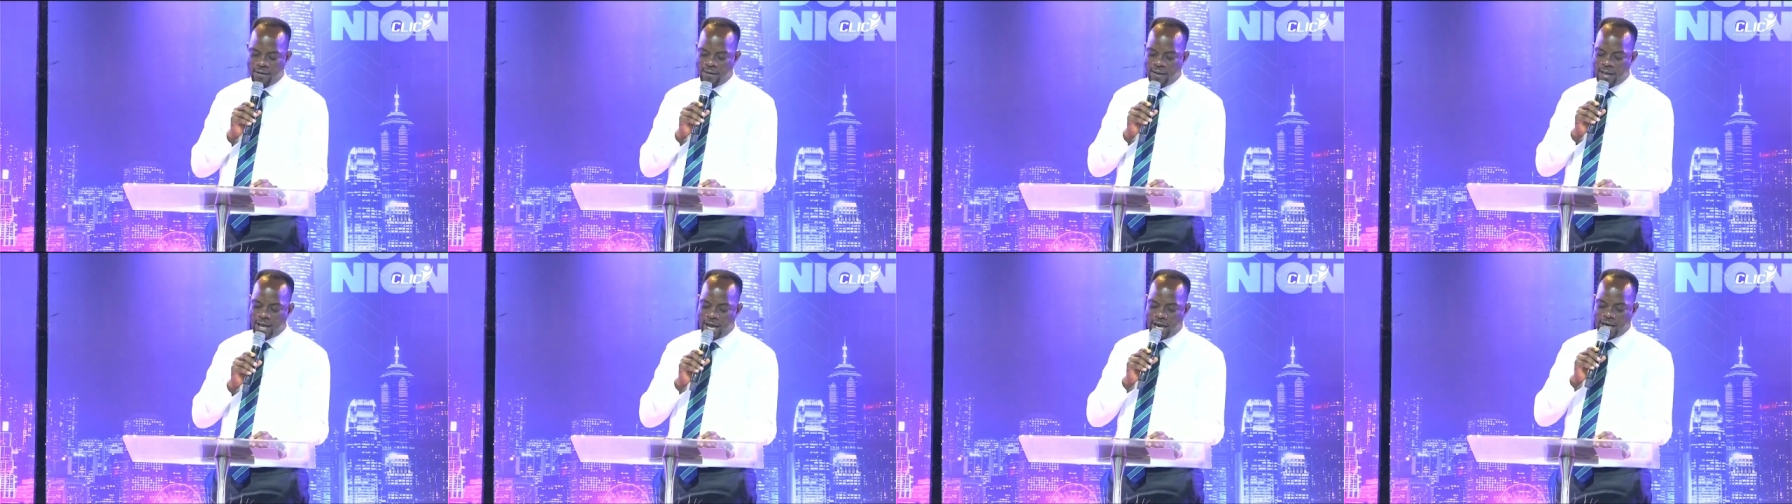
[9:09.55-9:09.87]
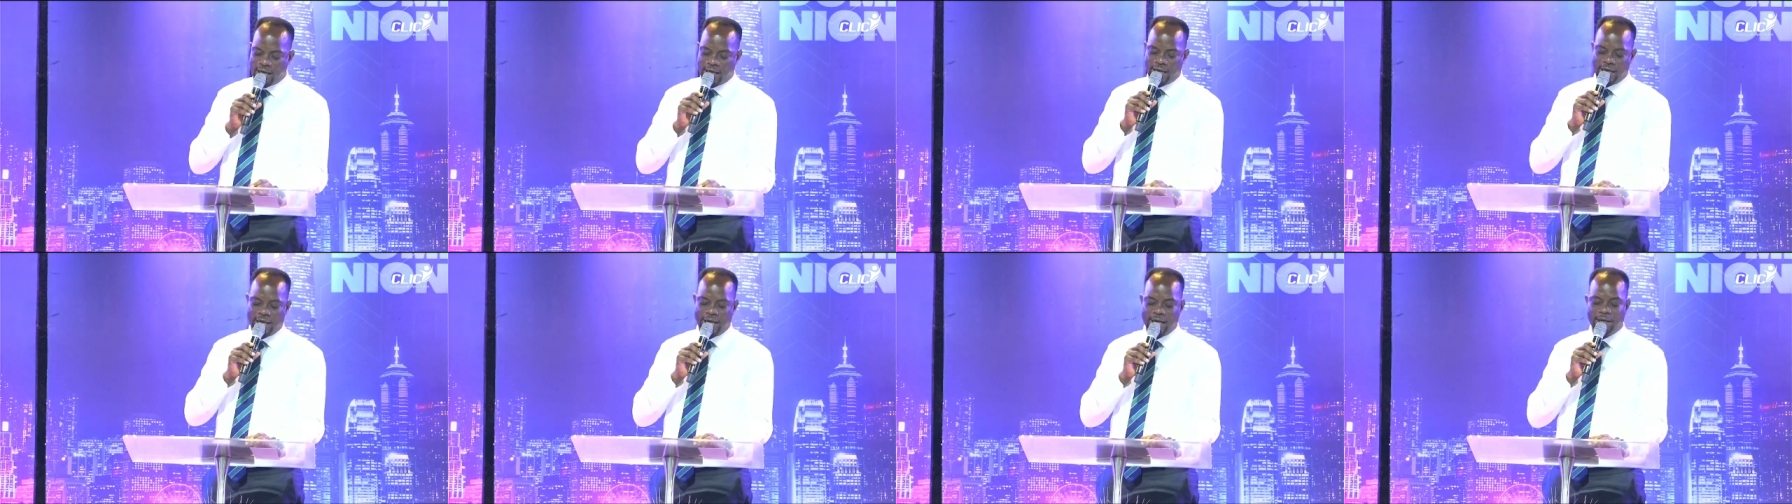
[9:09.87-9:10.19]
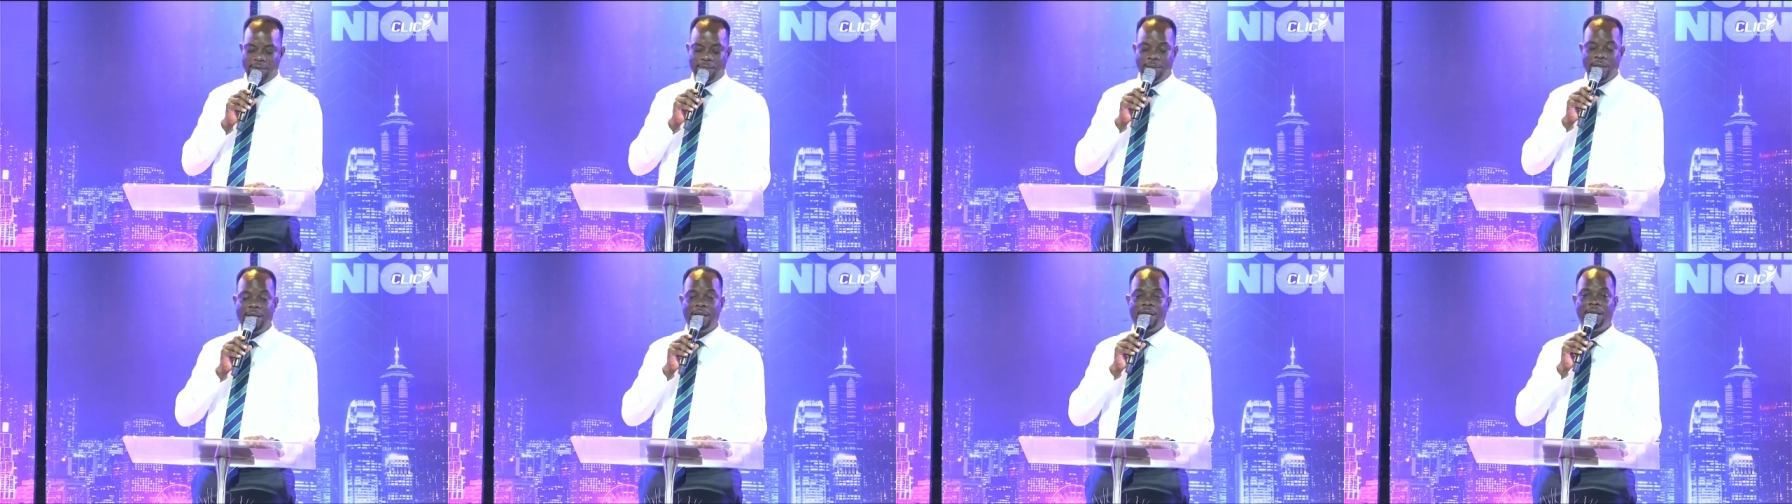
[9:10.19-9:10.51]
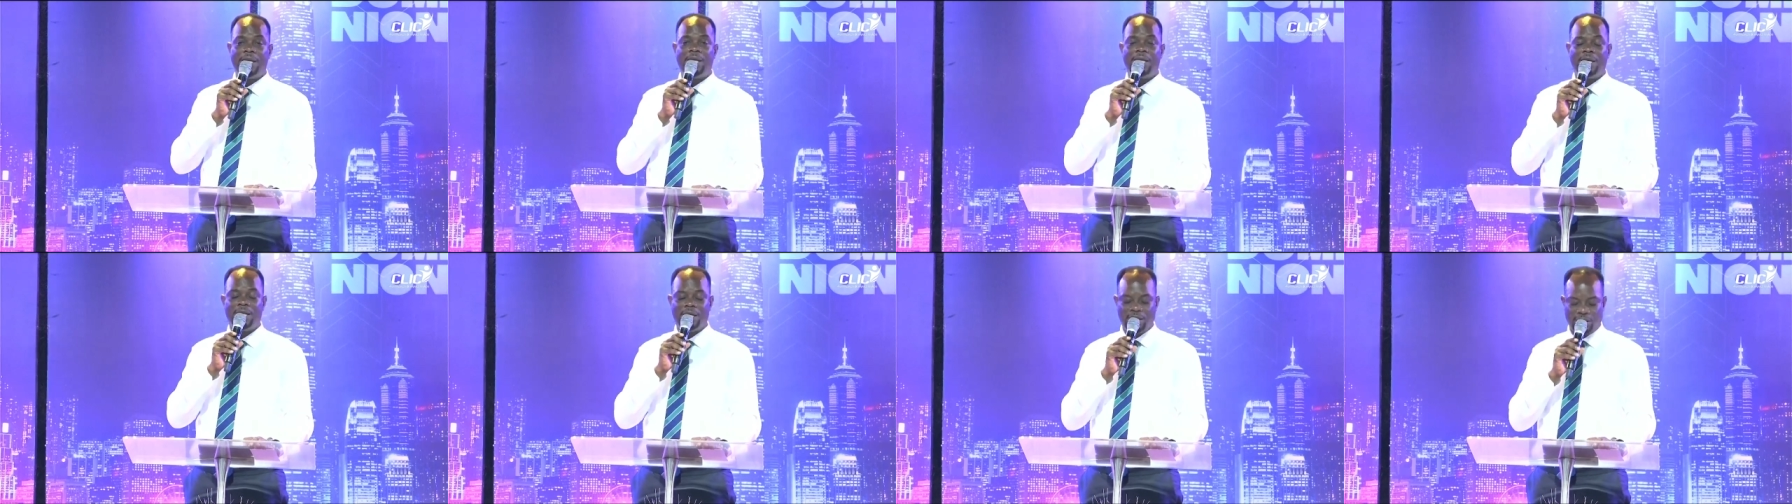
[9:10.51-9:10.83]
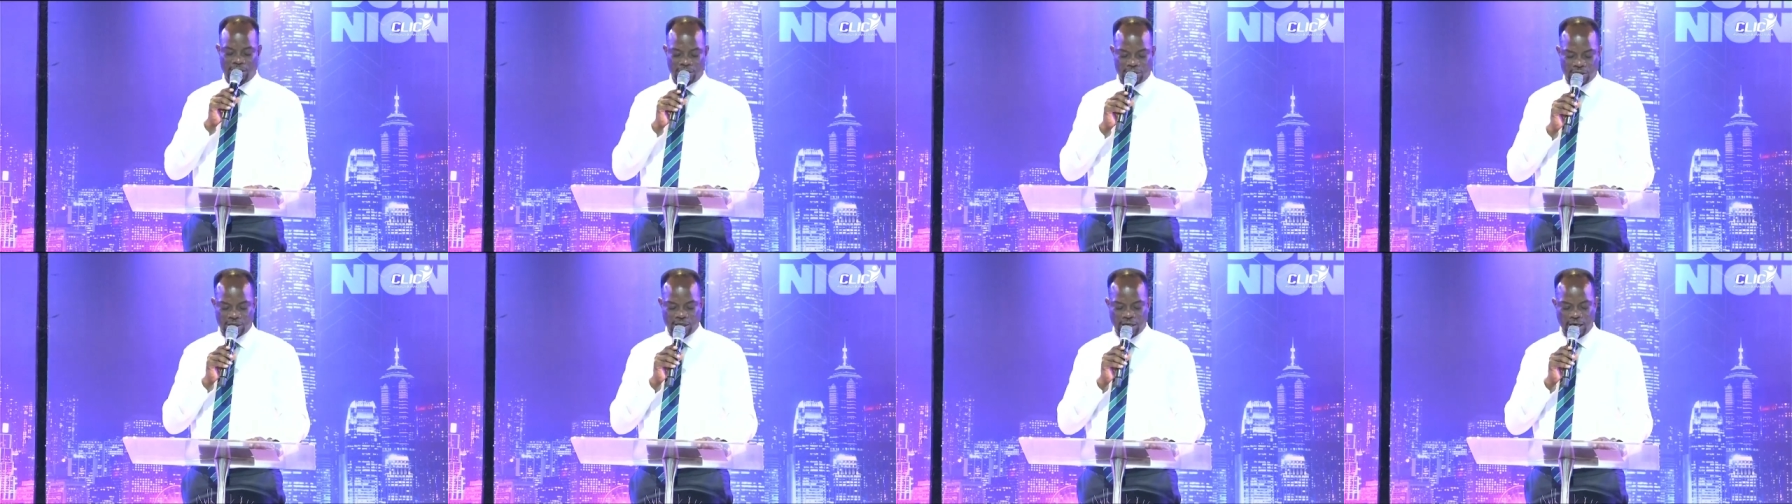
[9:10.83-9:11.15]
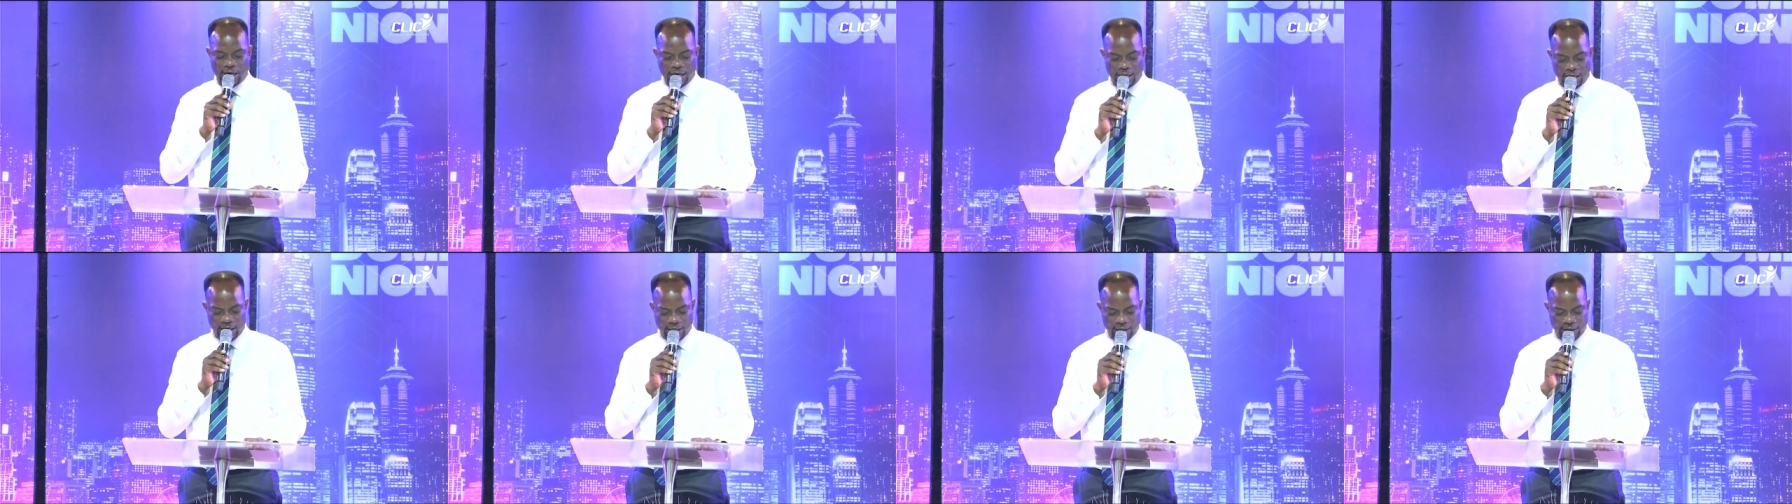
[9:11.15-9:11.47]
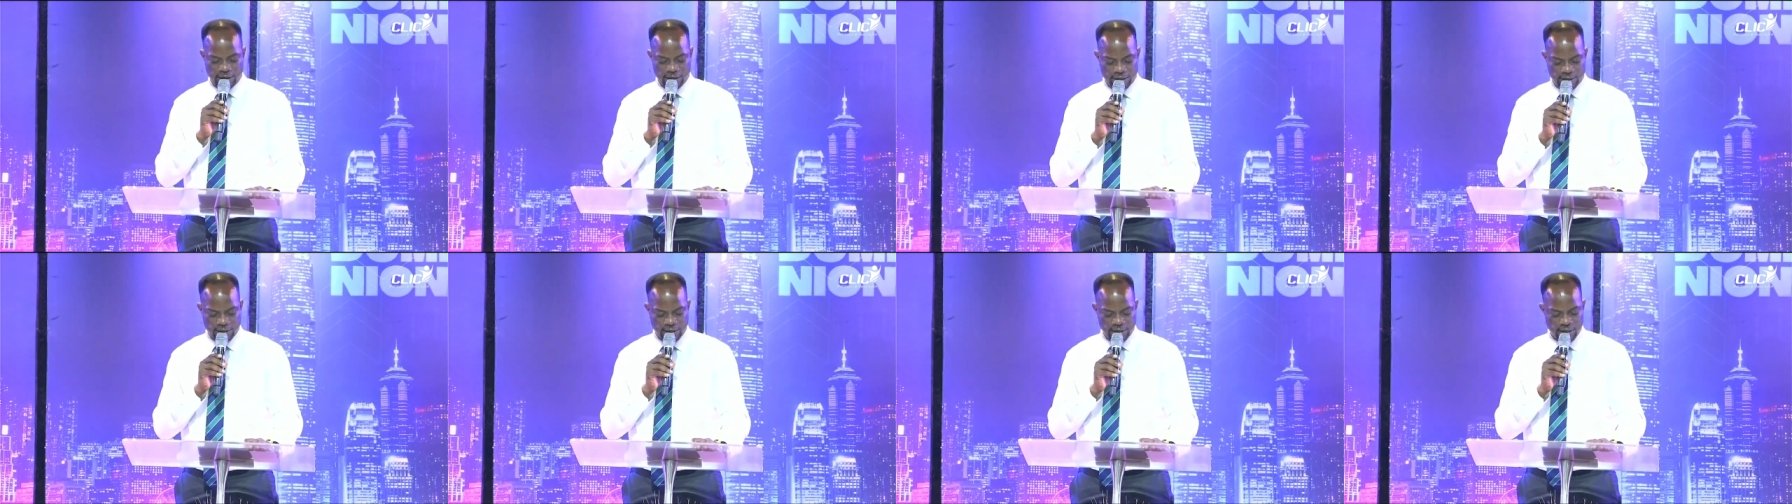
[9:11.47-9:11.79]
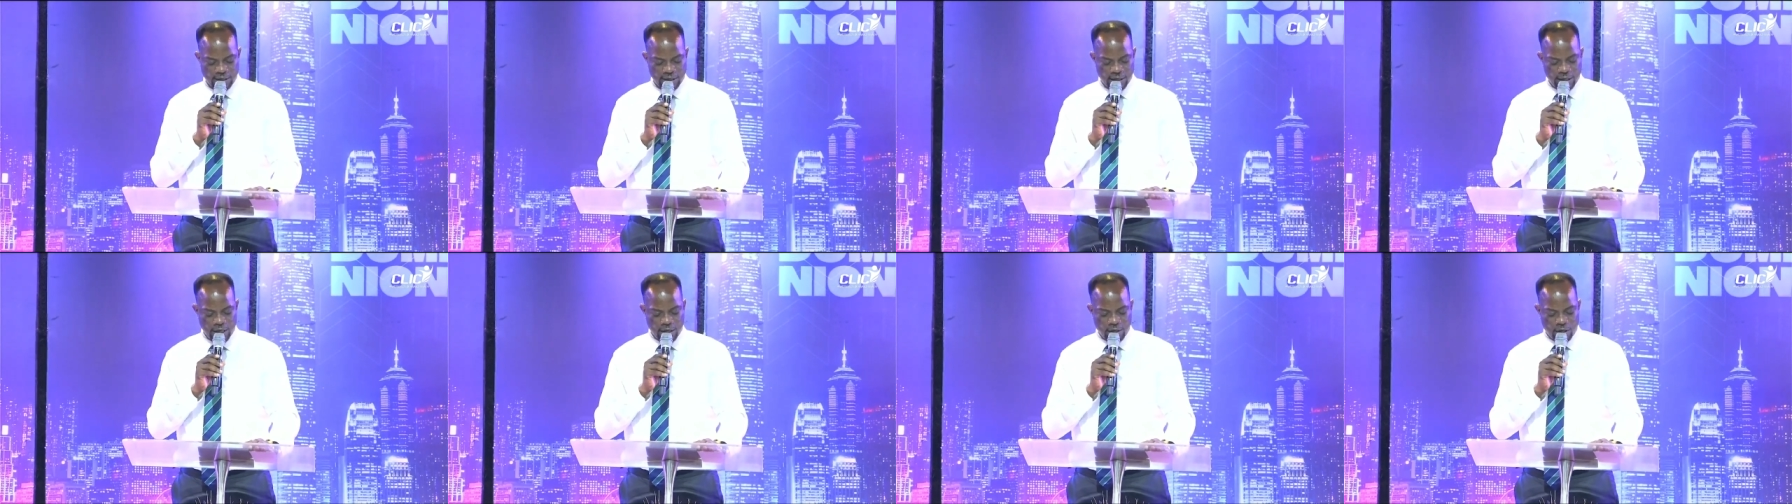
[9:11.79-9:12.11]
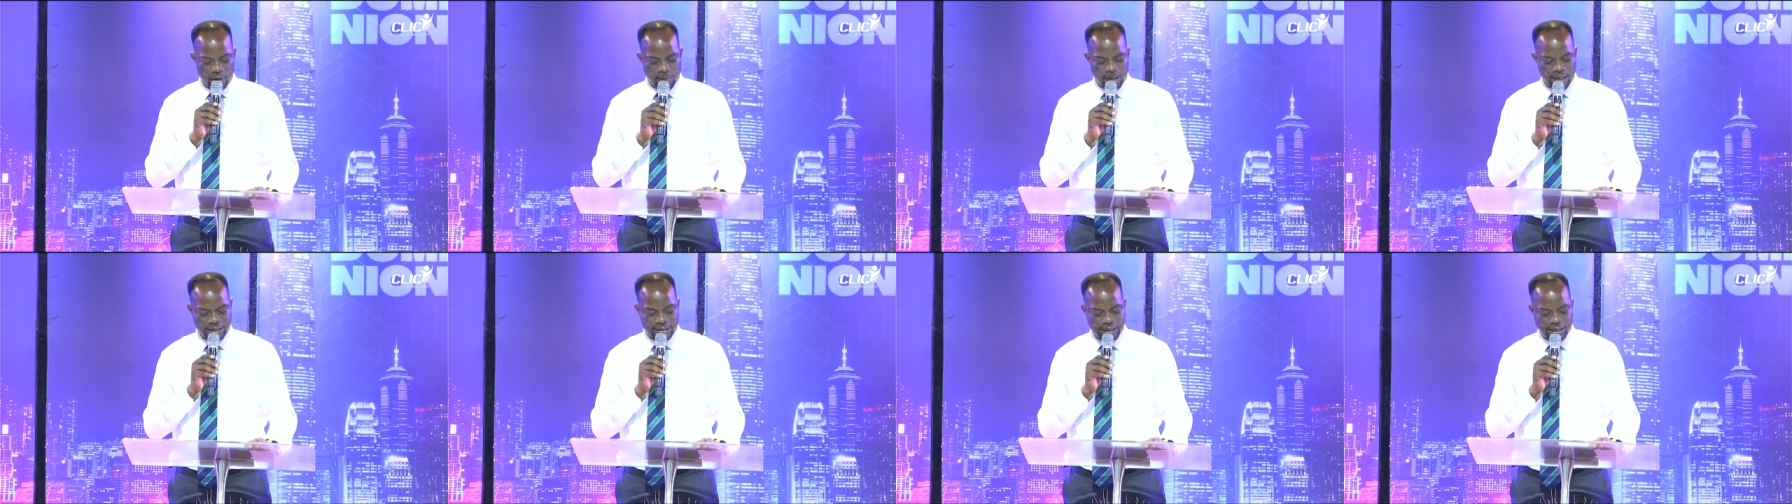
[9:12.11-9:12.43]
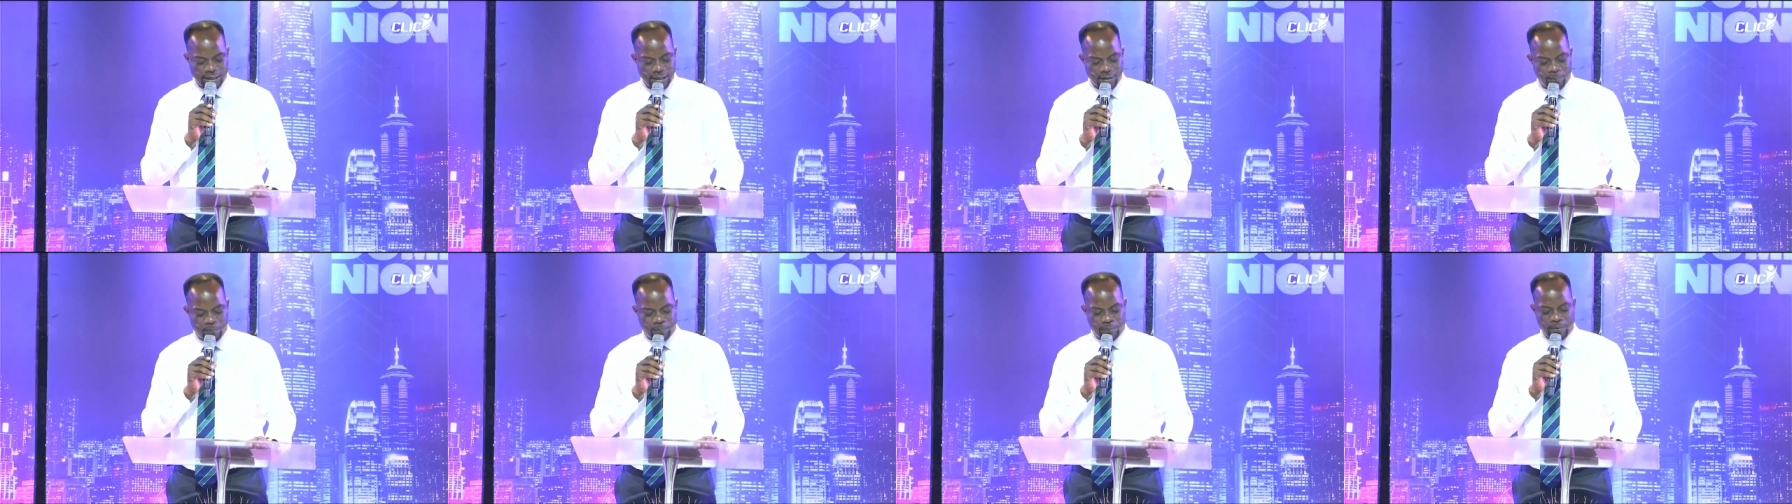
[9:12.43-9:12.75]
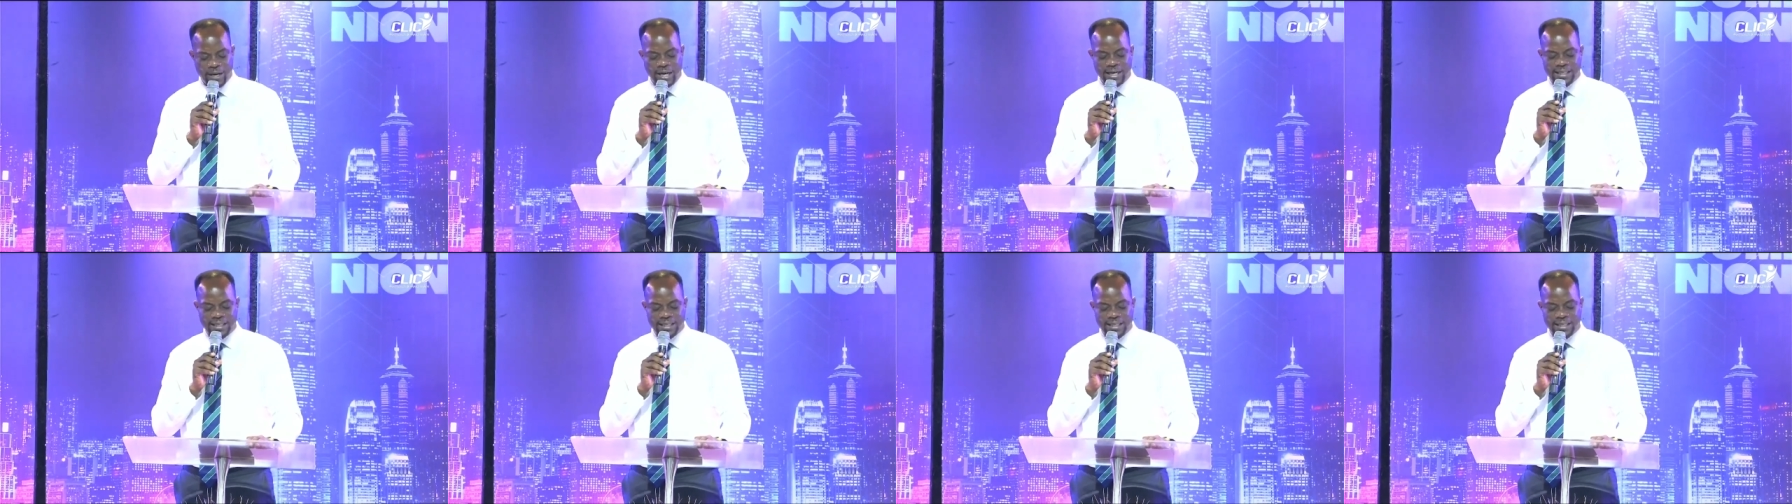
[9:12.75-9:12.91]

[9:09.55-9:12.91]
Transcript: and the enemy is silent. Number three, the praise